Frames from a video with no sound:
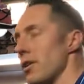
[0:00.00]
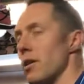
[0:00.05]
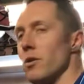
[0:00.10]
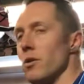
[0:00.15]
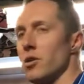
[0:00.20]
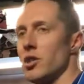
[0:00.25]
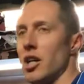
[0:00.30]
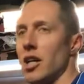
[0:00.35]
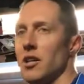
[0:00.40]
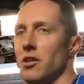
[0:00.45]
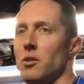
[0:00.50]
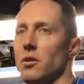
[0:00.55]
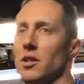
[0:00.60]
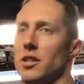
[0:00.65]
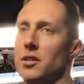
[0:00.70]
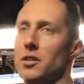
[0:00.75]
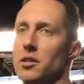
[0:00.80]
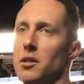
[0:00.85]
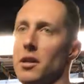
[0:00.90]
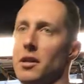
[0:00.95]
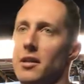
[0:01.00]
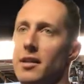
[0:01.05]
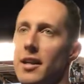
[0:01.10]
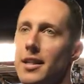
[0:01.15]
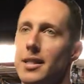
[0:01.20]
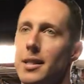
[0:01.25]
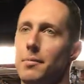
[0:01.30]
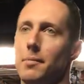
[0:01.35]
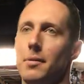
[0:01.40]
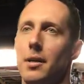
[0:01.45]
go gentle, and this is going to take
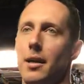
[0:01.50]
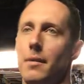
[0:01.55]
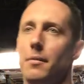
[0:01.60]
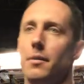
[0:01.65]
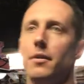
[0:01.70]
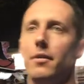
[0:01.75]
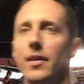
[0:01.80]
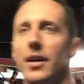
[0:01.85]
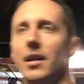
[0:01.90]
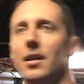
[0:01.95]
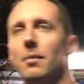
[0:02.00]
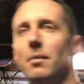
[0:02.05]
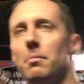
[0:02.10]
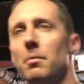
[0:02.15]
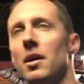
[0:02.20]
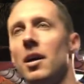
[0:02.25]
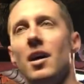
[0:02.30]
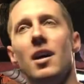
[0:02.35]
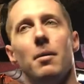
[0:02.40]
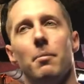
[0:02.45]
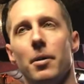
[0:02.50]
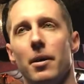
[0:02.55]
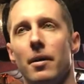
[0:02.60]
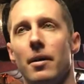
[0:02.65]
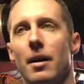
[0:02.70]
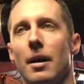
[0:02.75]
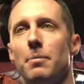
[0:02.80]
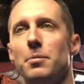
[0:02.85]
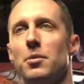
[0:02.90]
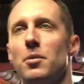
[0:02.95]
some time to develop, but you're
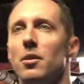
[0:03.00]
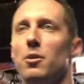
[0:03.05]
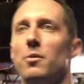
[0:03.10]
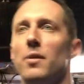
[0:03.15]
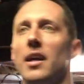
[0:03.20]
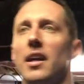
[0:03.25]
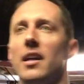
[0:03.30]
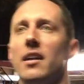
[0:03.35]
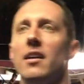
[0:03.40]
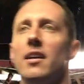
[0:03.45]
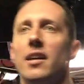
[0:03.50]
absolutely right.